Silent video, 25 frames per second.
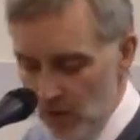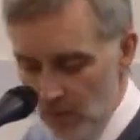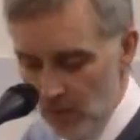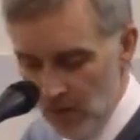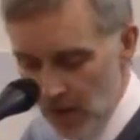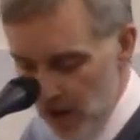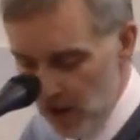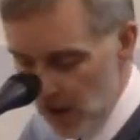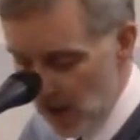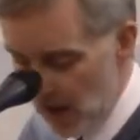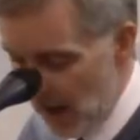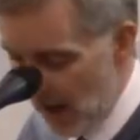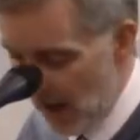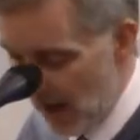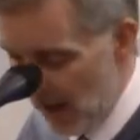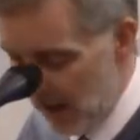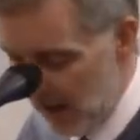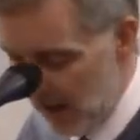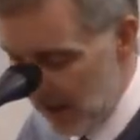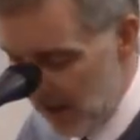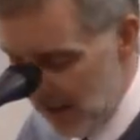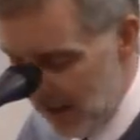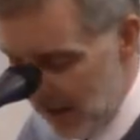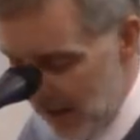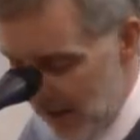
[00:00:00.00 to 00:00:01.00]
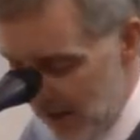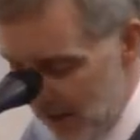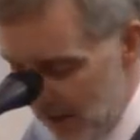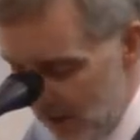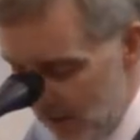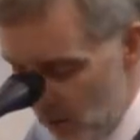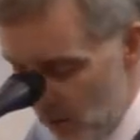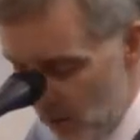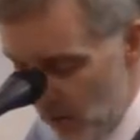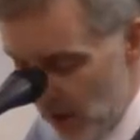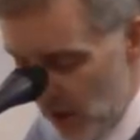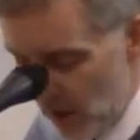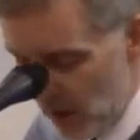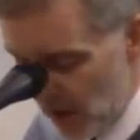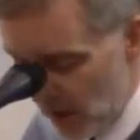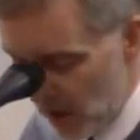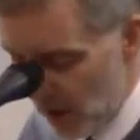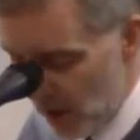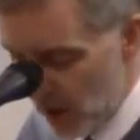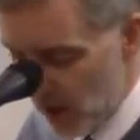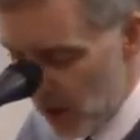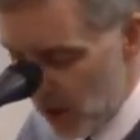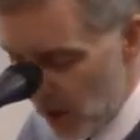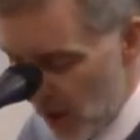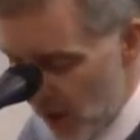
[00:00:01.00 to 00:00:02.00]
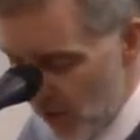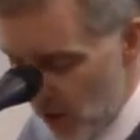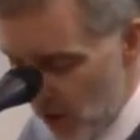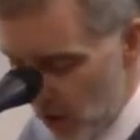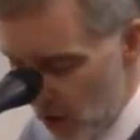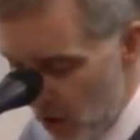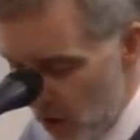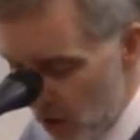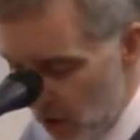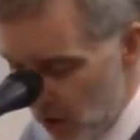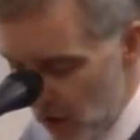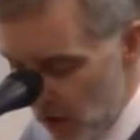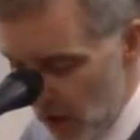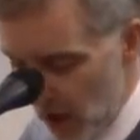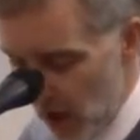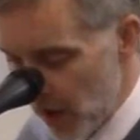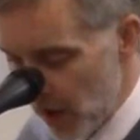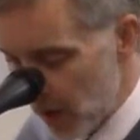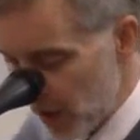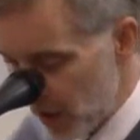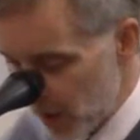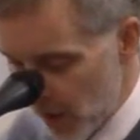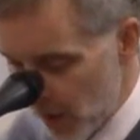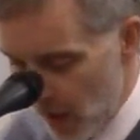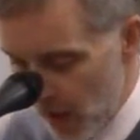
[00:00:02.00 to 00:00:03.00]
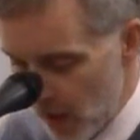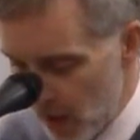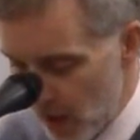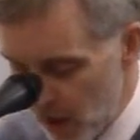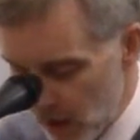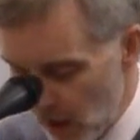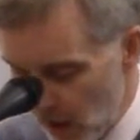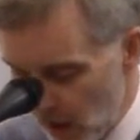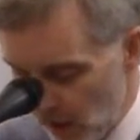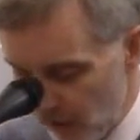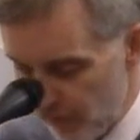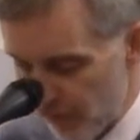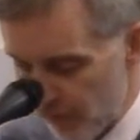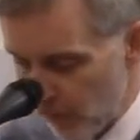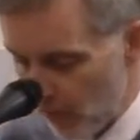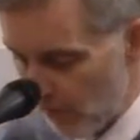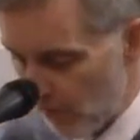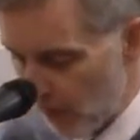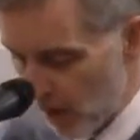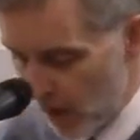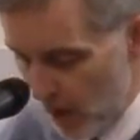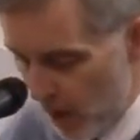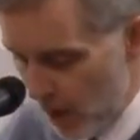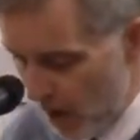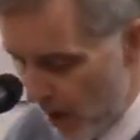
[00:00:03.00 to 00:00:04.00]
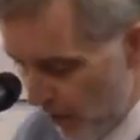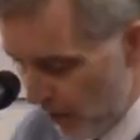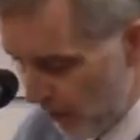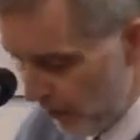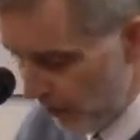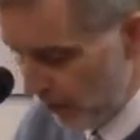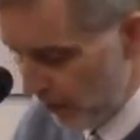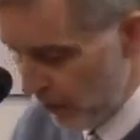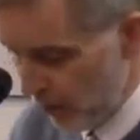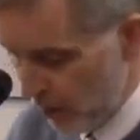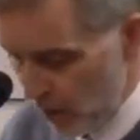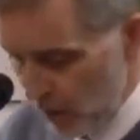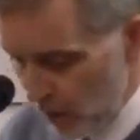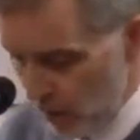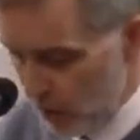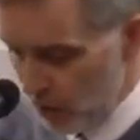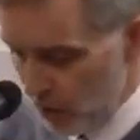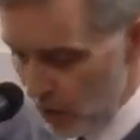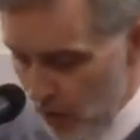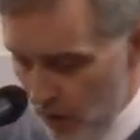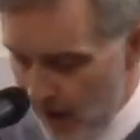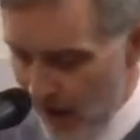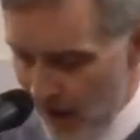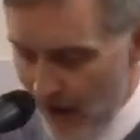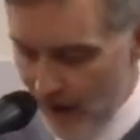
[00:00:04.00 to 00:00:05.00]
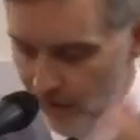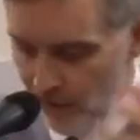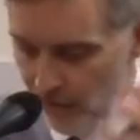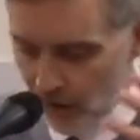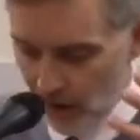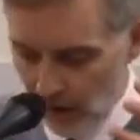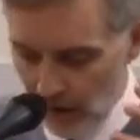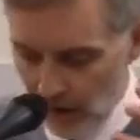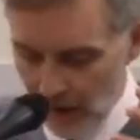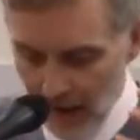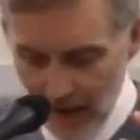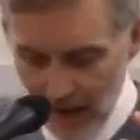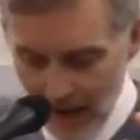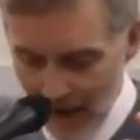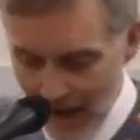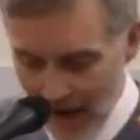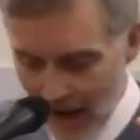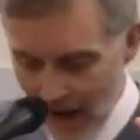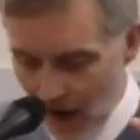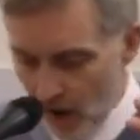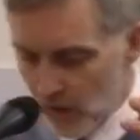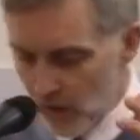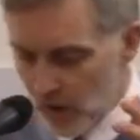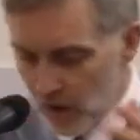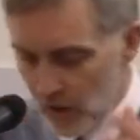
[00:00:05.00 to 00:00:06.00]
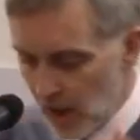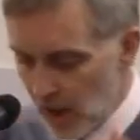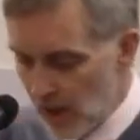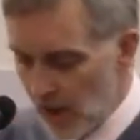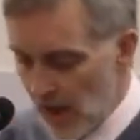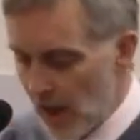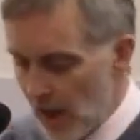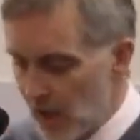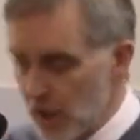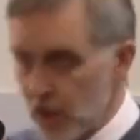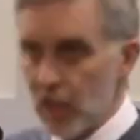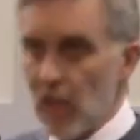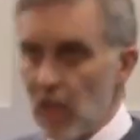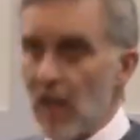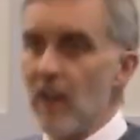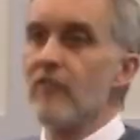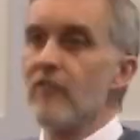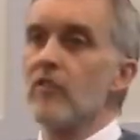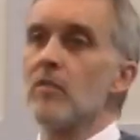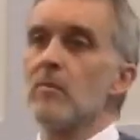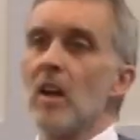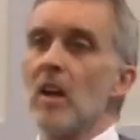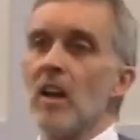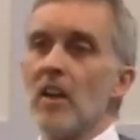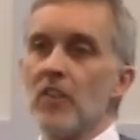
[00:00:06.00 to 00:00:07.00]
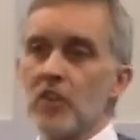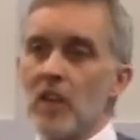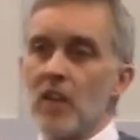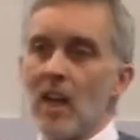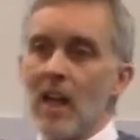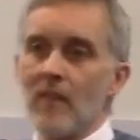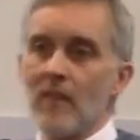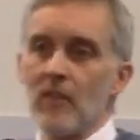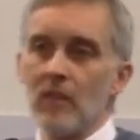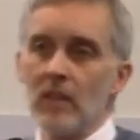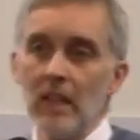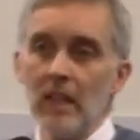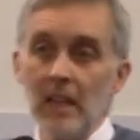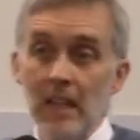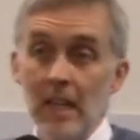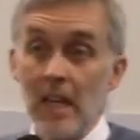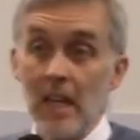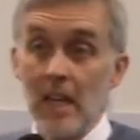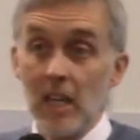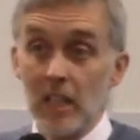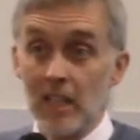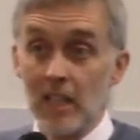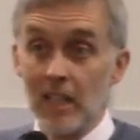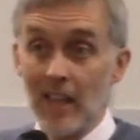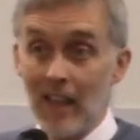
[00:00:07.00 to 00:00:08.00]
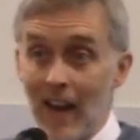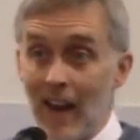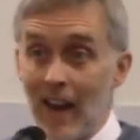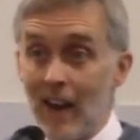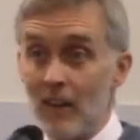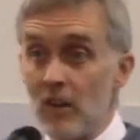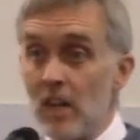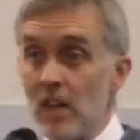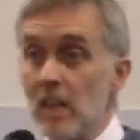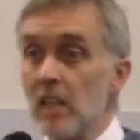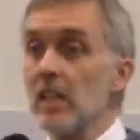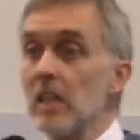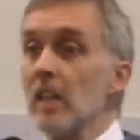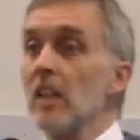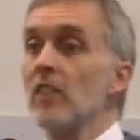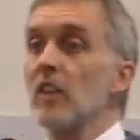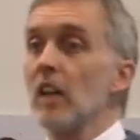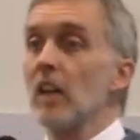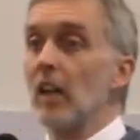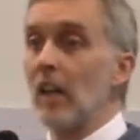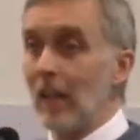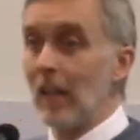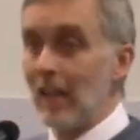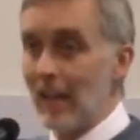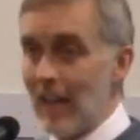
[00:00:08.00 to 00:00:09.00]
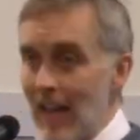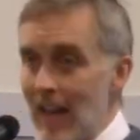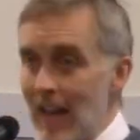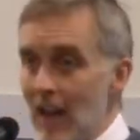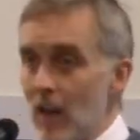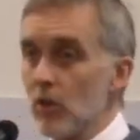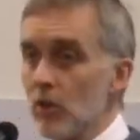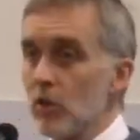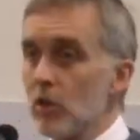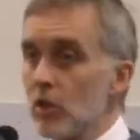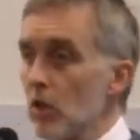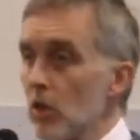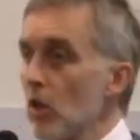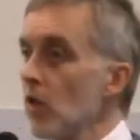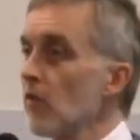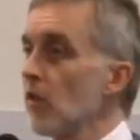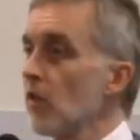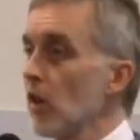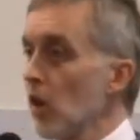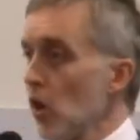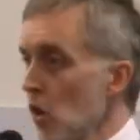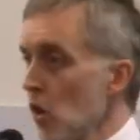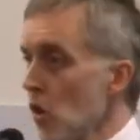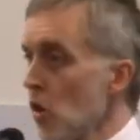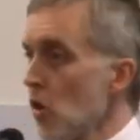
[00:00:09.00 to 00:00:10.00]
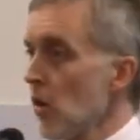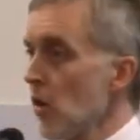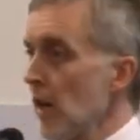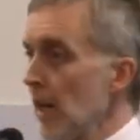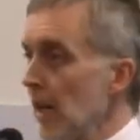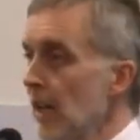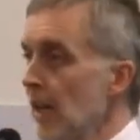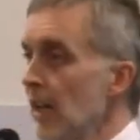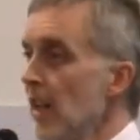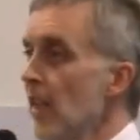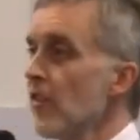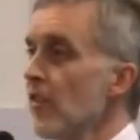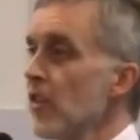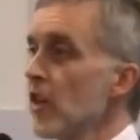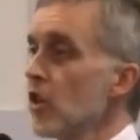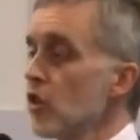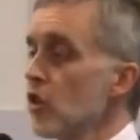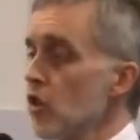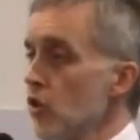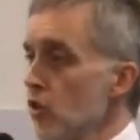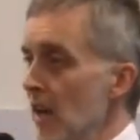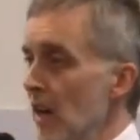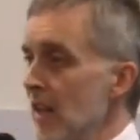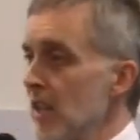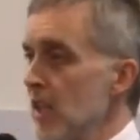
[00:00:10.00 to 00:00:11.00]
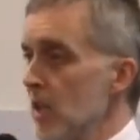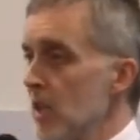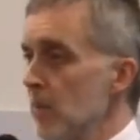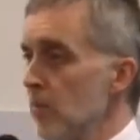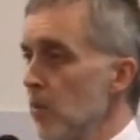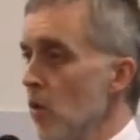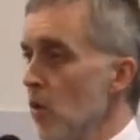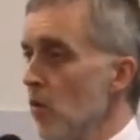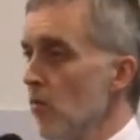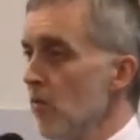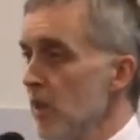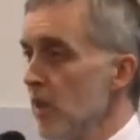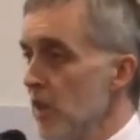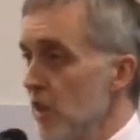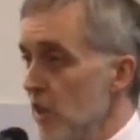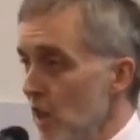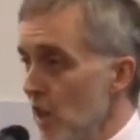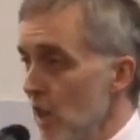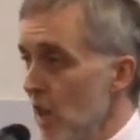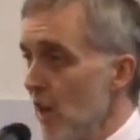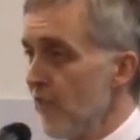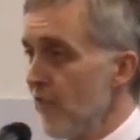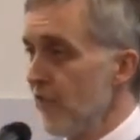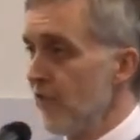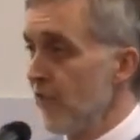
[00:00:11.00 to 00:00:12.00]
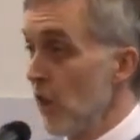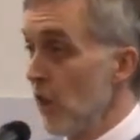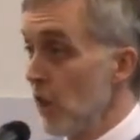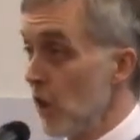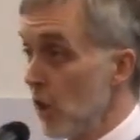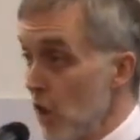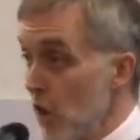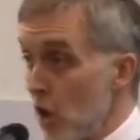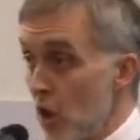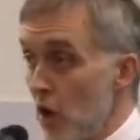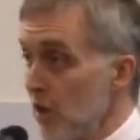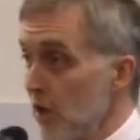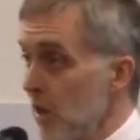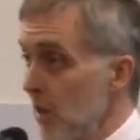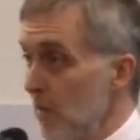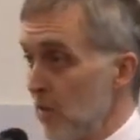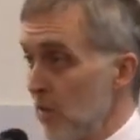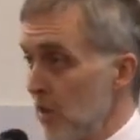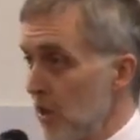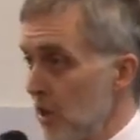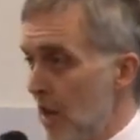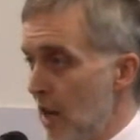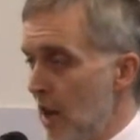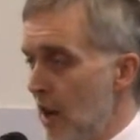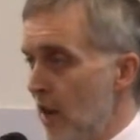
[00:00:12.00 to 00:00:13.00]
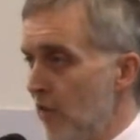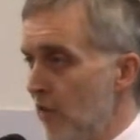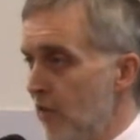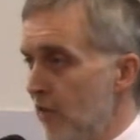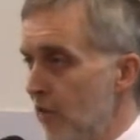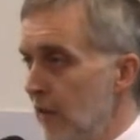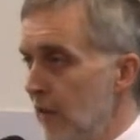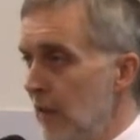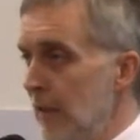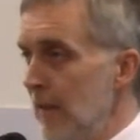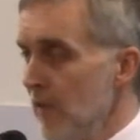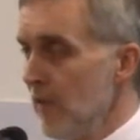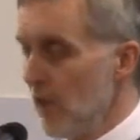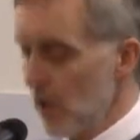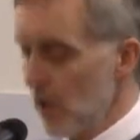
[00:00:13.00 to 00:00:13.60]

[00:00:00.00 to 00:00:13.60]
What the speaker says: What do we see then? We see the Son of God ascending from earth to heaven. How does he ascend from earth to heaven? He is carried in the clouds of glory, the transport reserved for God himself.